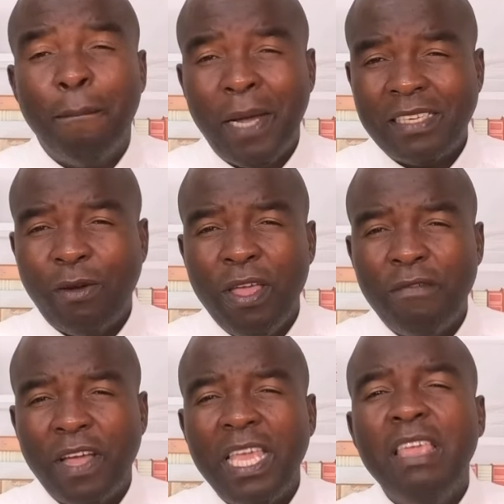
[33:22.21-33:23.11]
But
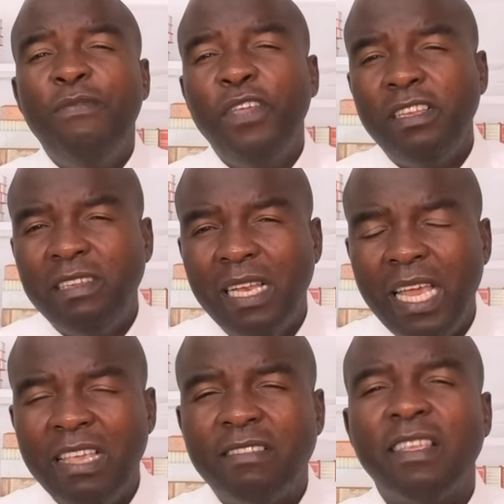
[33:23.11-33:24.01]
however, if he
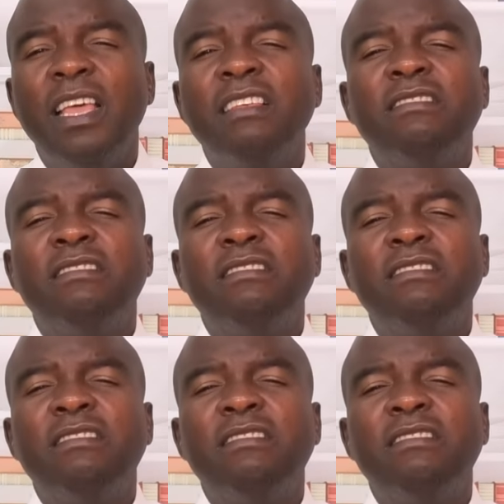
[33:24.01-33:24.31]
delays,